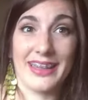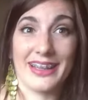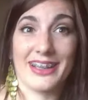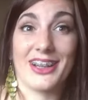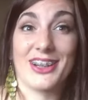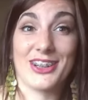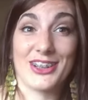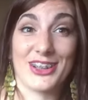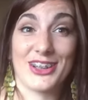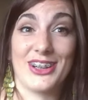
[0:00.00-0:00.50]
like a
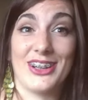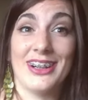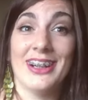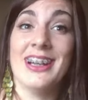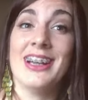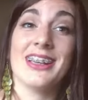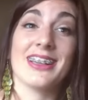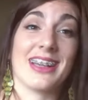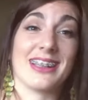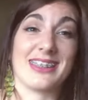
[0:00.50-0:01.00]
girl,
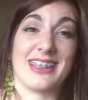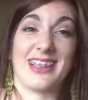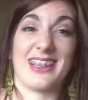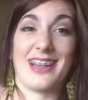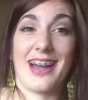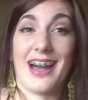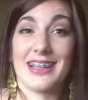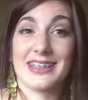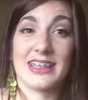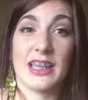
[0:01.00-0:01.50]
got to
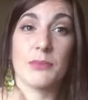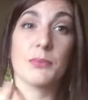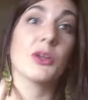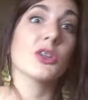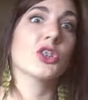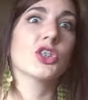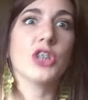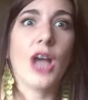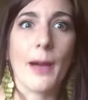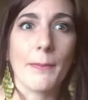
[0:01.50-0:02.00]
gossip,
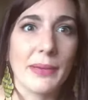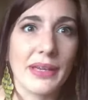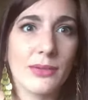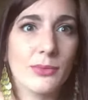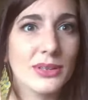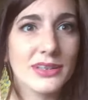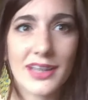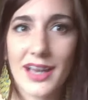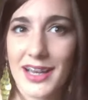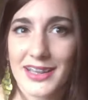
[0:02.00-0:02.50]
shopping
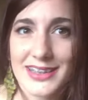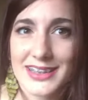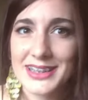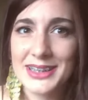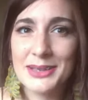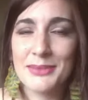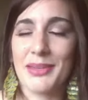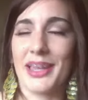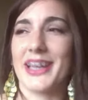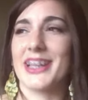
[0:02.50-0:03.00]
was
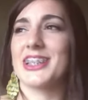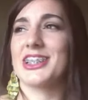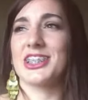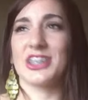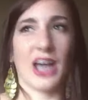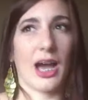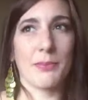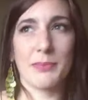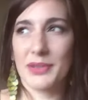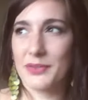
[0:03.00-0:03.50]
awesome, like
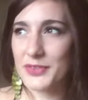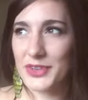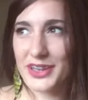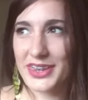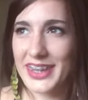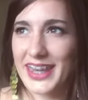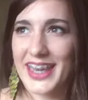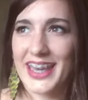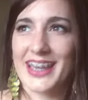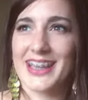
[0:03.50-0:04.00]
shopping for
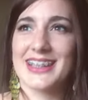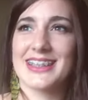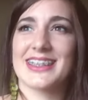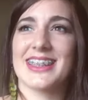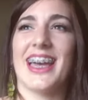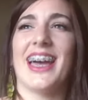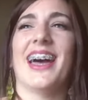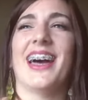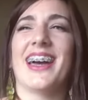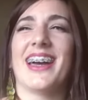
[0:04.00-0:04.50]
things
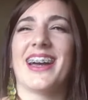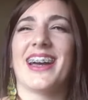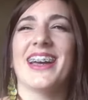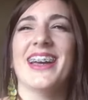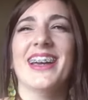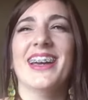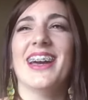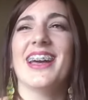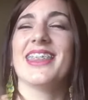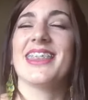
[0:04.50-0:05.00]

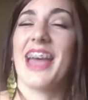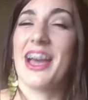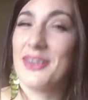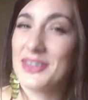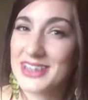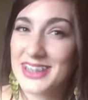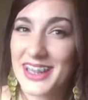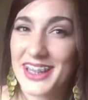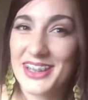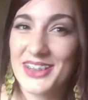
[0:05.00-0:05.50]
that
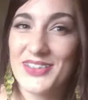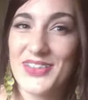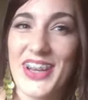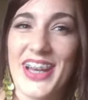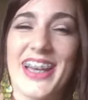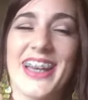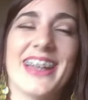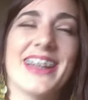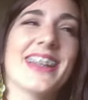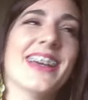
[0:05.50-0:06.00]
was a lot of
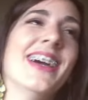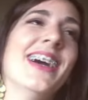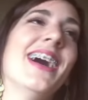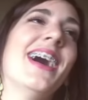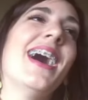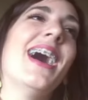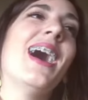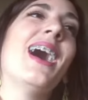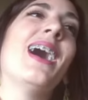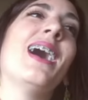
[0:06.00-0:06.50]
fun.
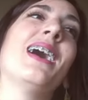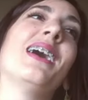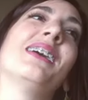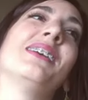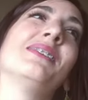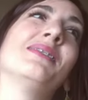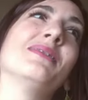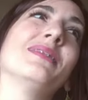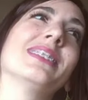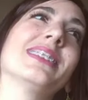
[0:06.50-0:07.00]

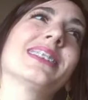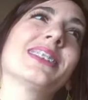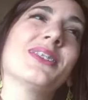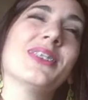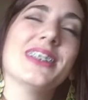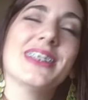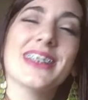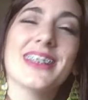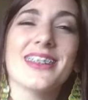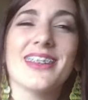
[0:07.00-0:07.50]
So
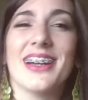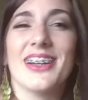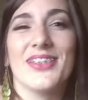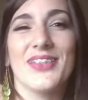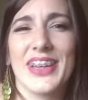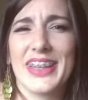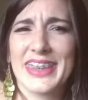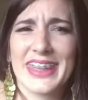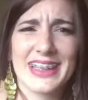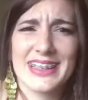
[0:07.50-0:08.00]
we did a lot of
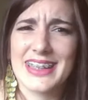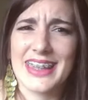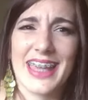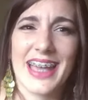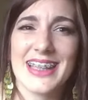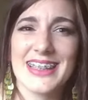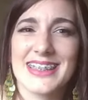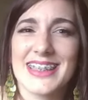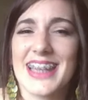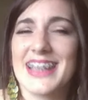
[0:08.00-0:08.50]
fun things in
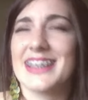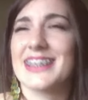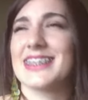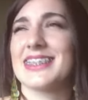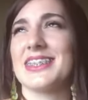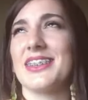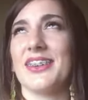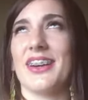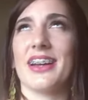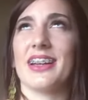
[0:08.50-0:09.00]
that sense,
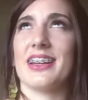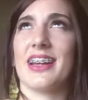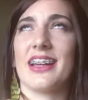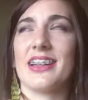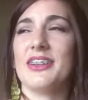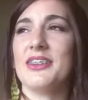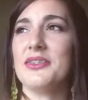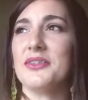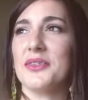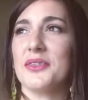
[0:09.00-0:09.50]
so I
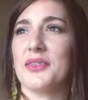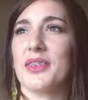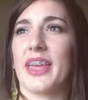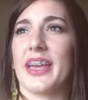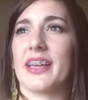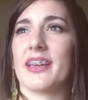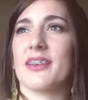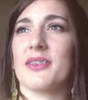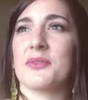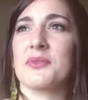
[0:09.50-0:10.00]
don't
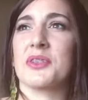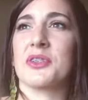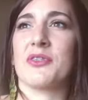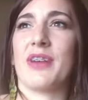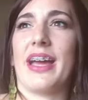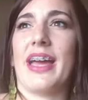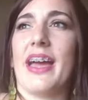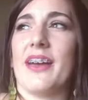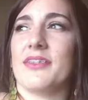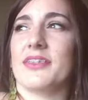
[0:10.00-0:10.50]
like
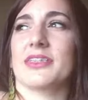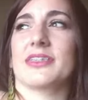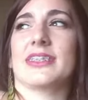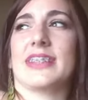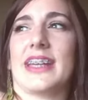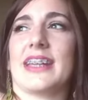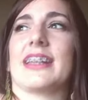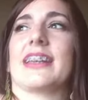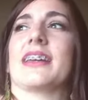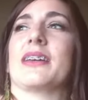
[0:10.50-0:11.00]
regret ever
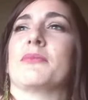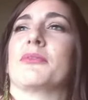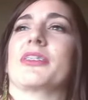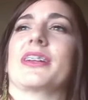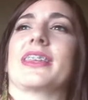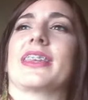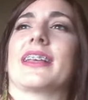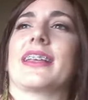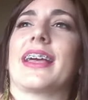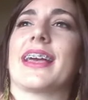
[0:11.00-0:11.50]
dating him or
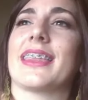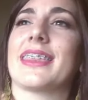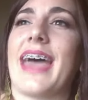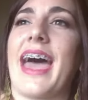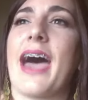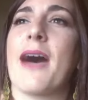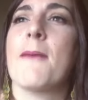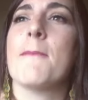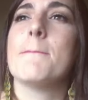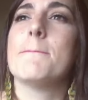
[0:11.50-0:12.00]
anything like
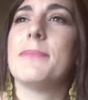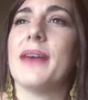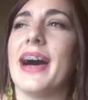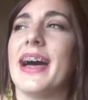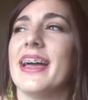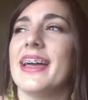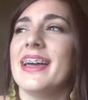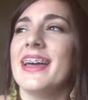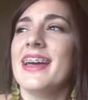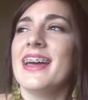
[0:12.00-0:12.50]
that.
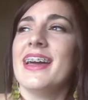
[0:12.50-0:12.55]
But